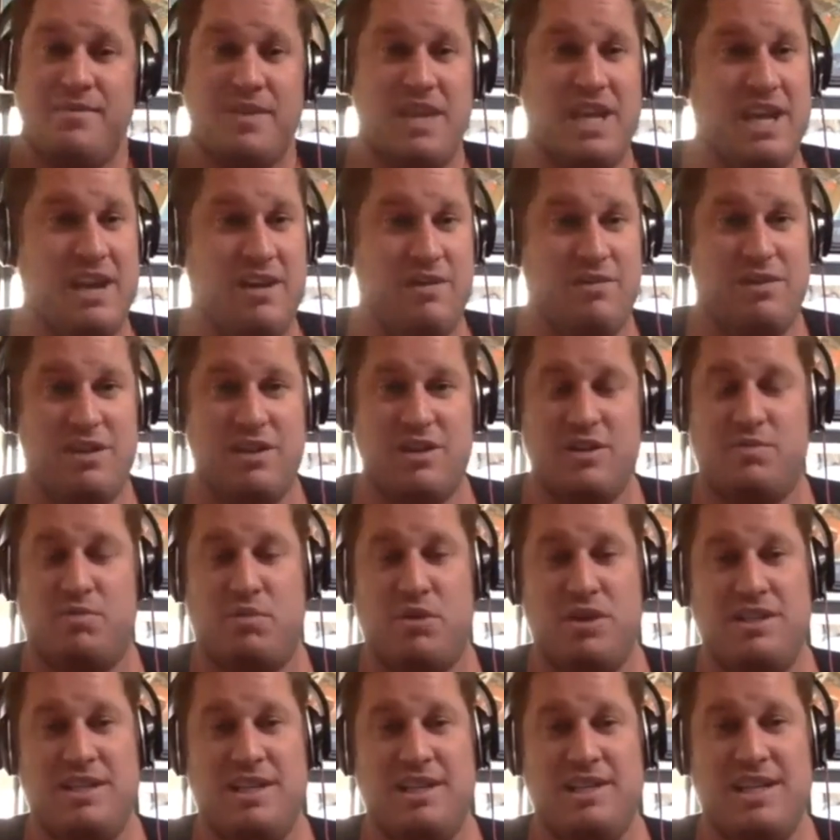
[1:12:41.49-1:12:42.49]
you know, there's
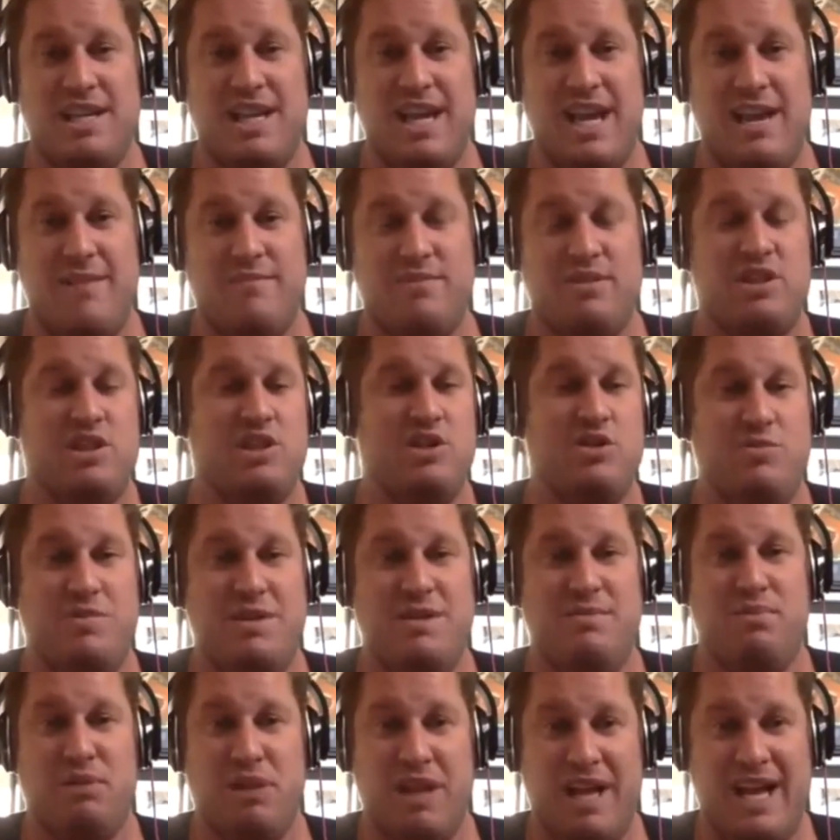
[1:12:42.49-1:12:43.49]
preseason games to
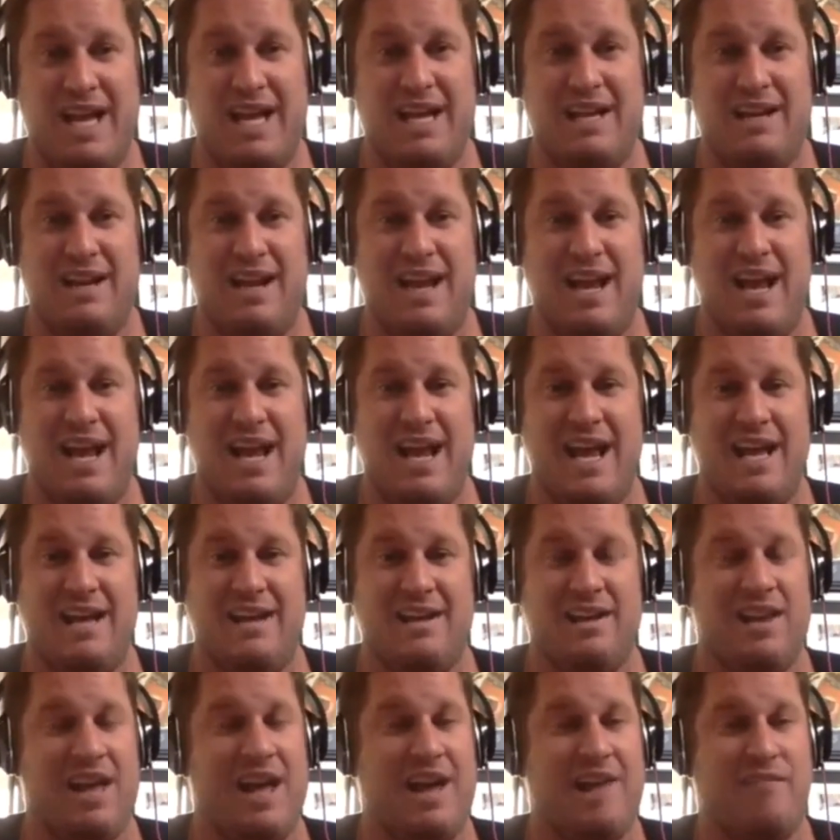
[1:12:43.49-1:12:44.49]
be played and
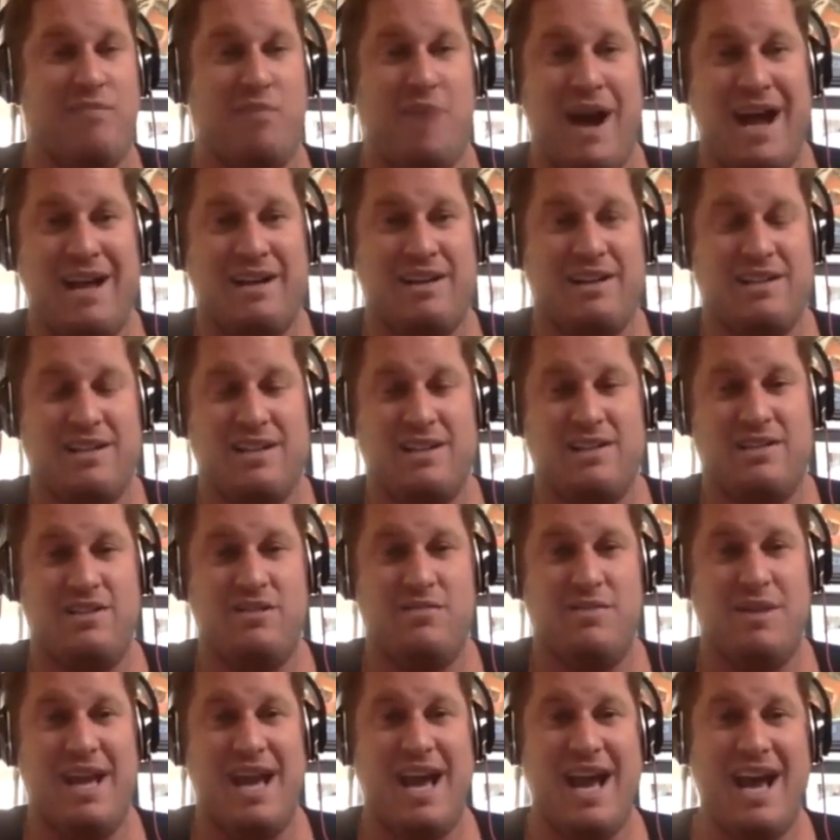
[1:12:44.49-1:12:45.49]
a lot of practices to
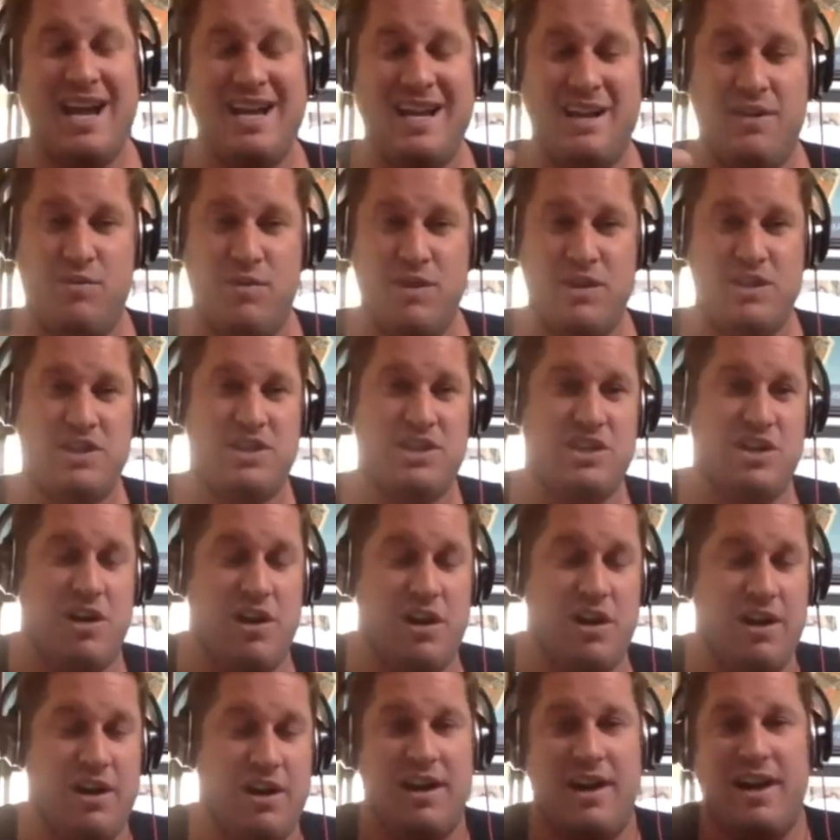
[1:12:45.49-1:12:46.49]
be had, which
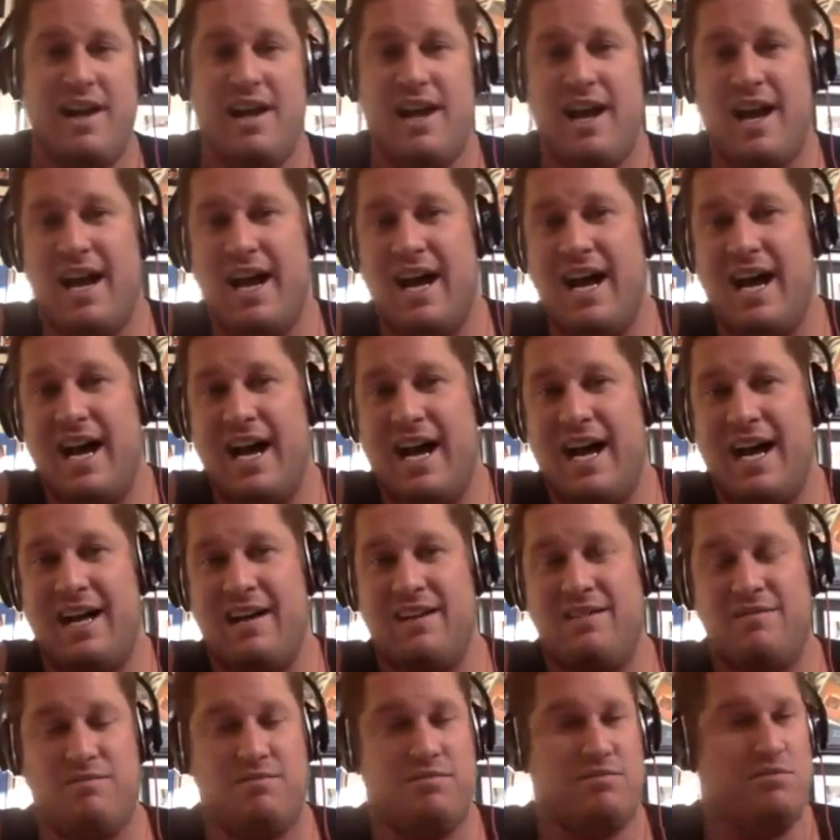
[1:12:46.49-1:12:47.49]
start uh,
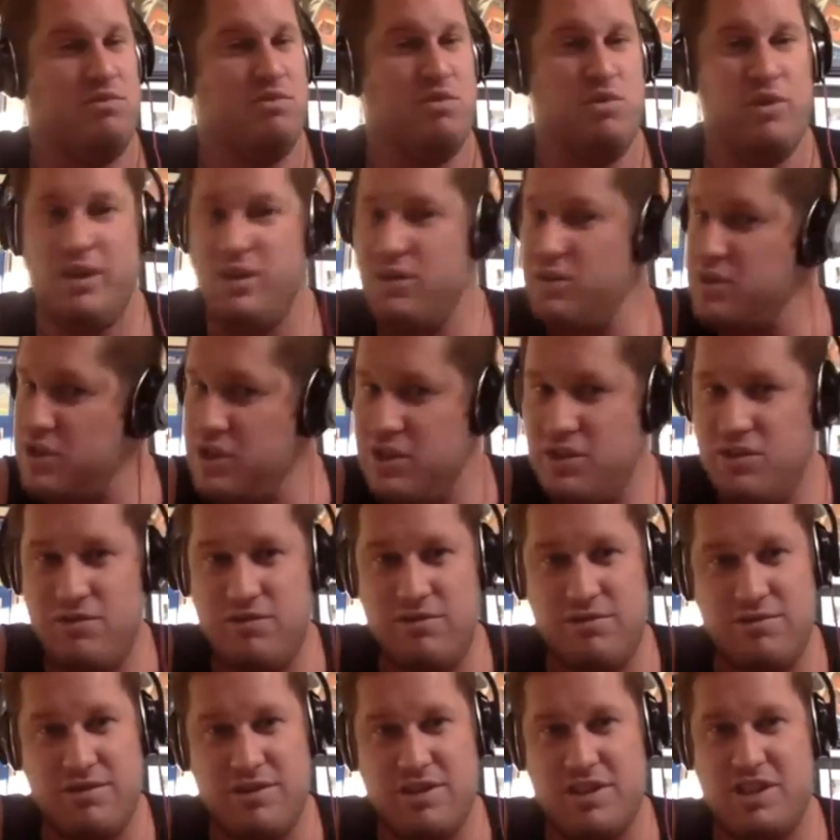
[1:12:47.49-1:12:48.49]
real
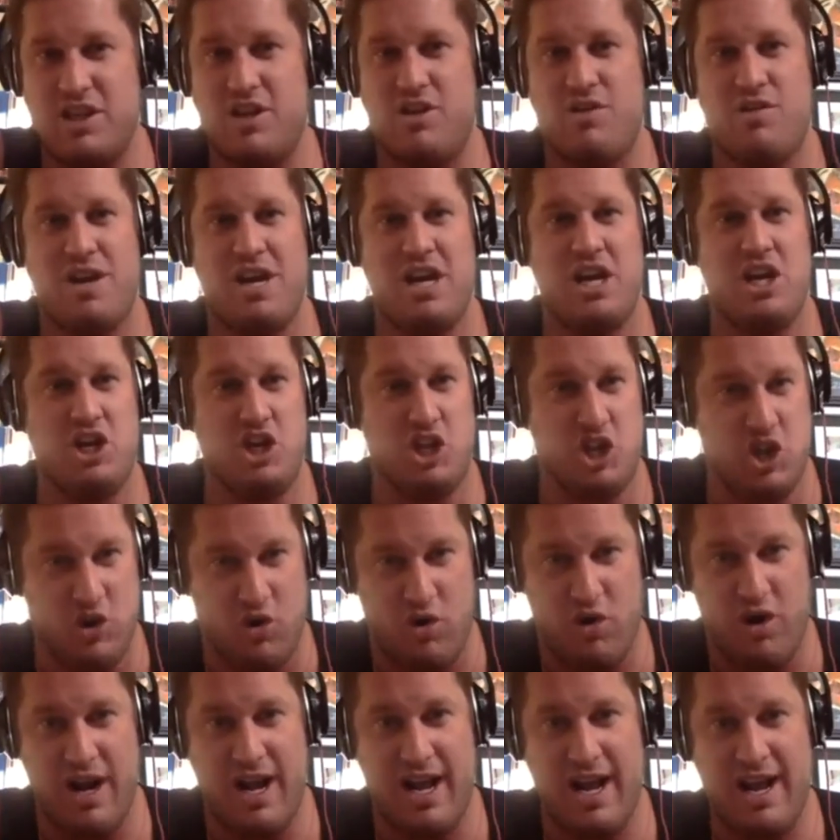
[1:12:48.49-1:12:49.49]
soon. So
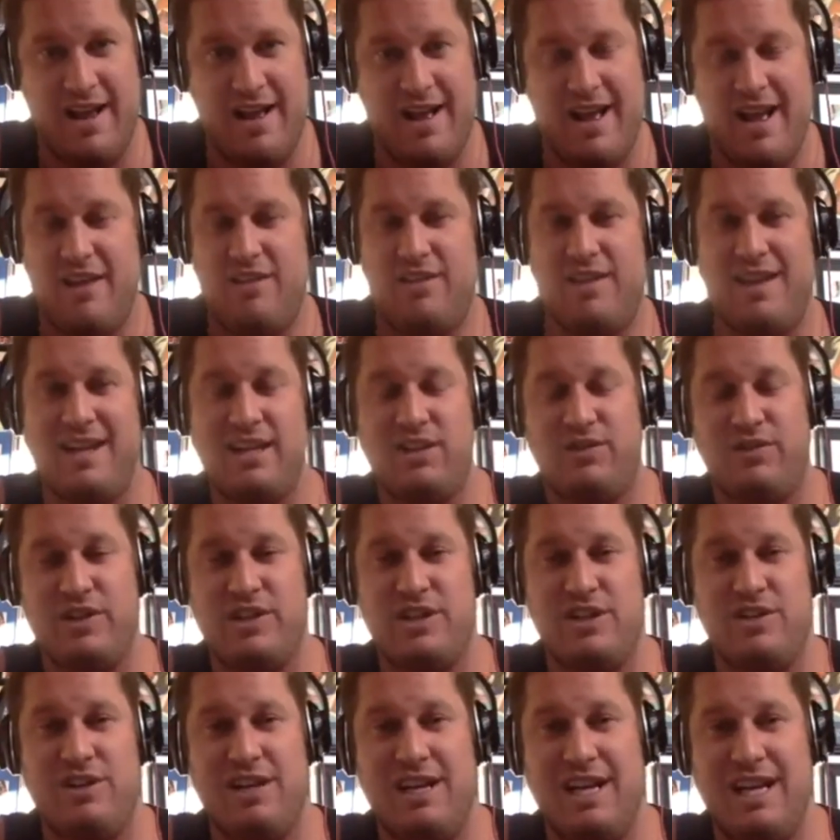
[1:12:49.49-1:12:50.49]
enjoy. Thanks for
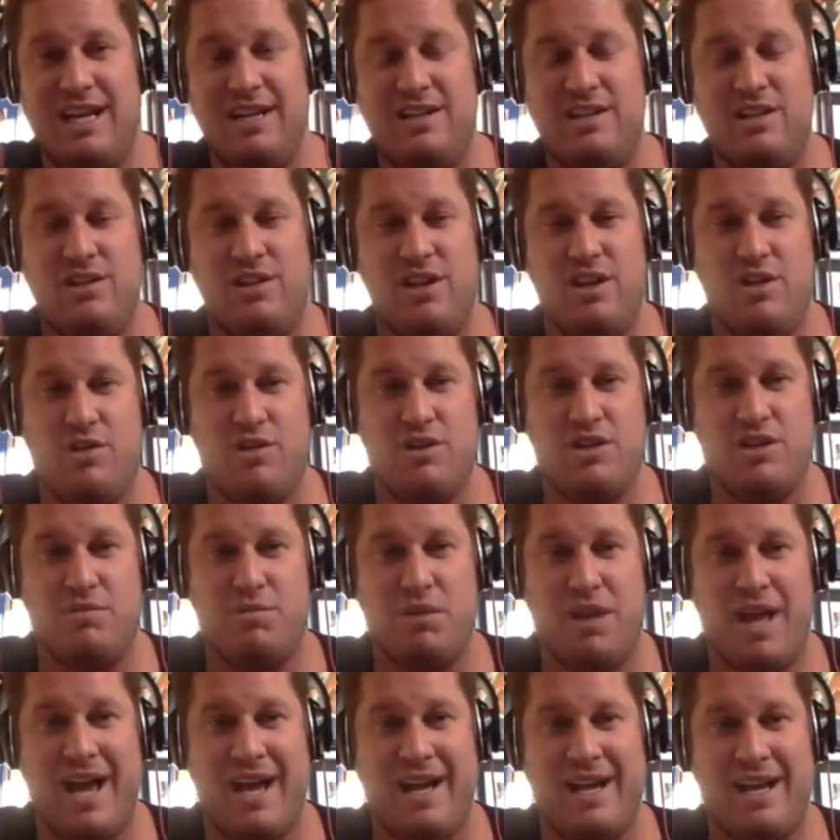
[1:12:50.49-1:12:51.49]
tuning in to the Orange and
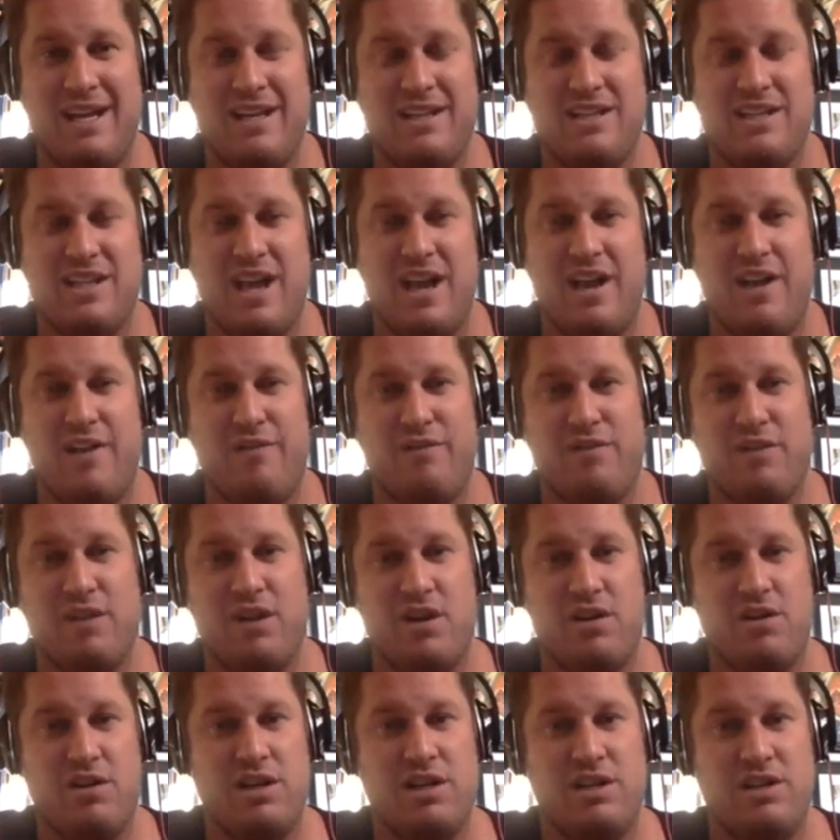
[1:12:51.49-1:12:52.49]
Black Insider for
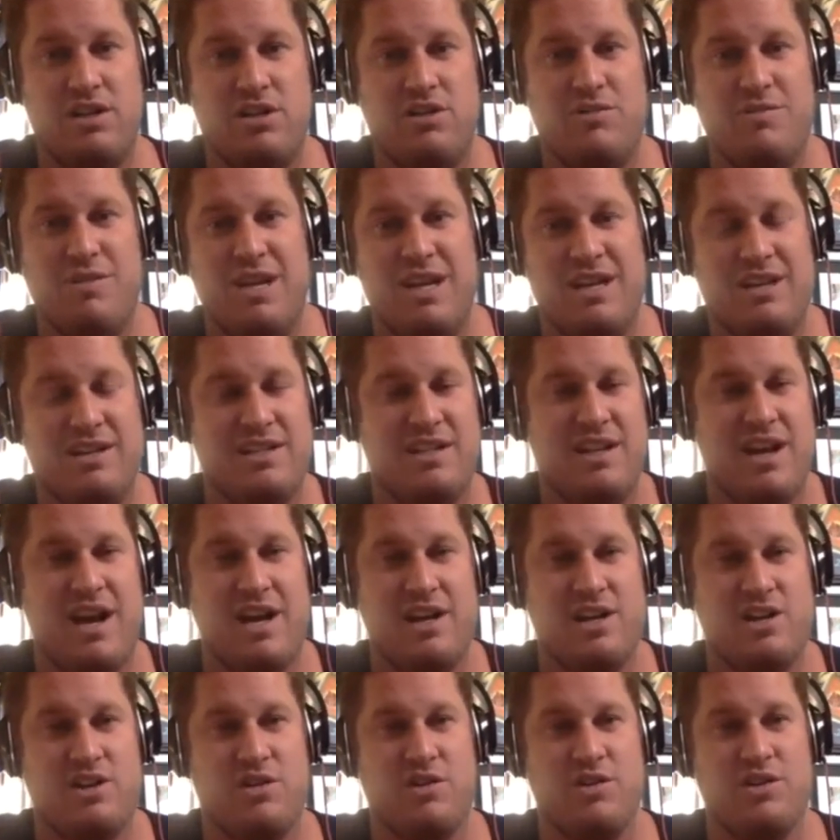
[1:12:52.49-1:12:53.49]
Cody Tewmey and Scott
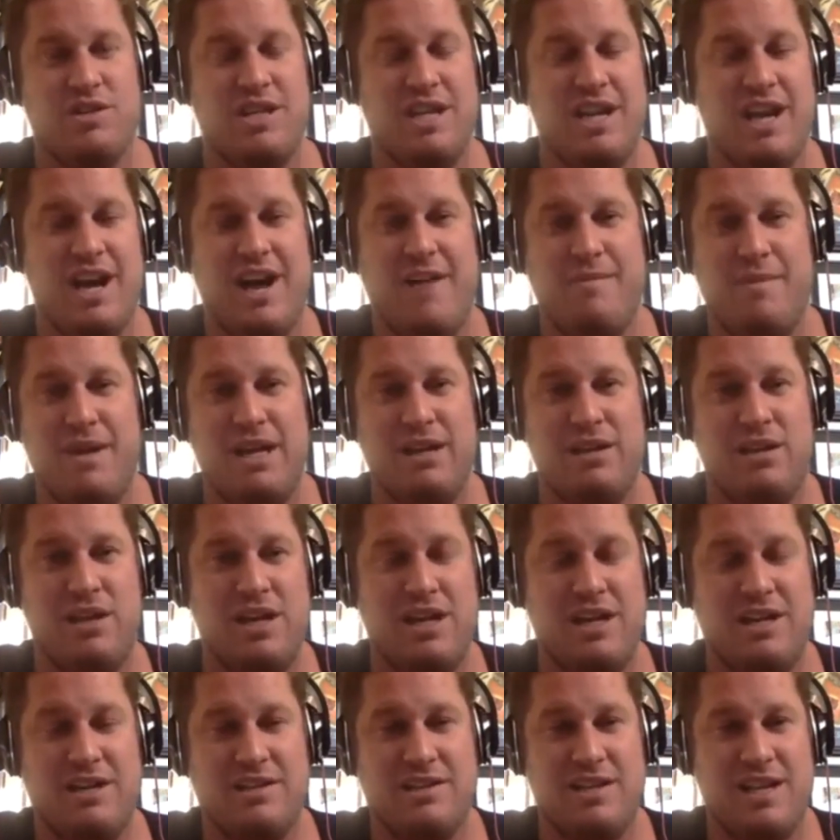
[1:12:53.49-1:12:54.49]
Schulze. I'm
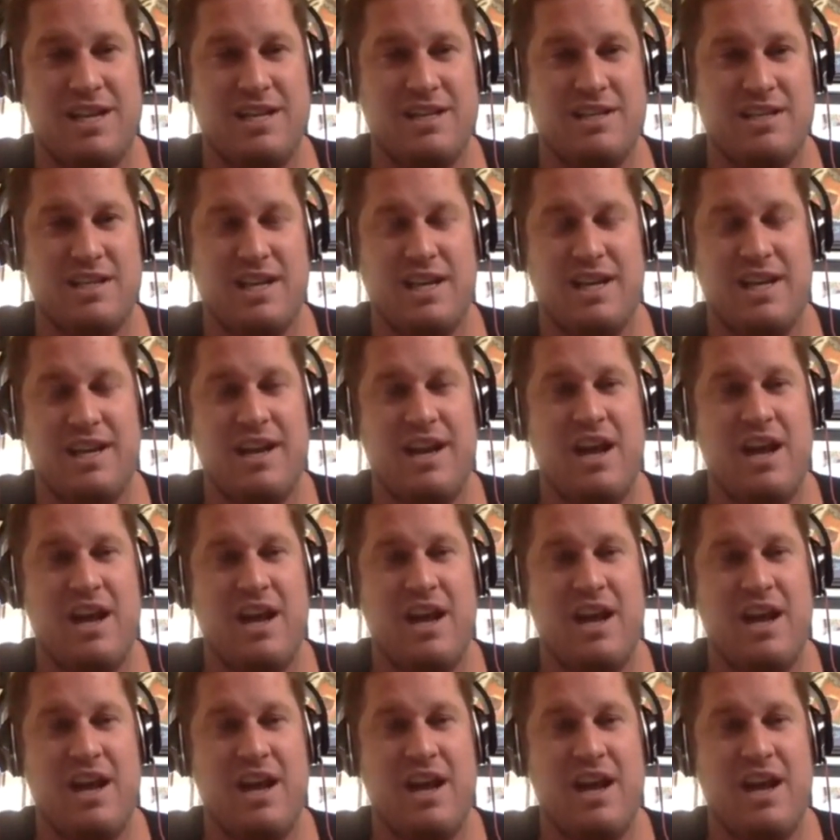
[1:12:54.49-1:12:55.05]
Anthony Cosenza.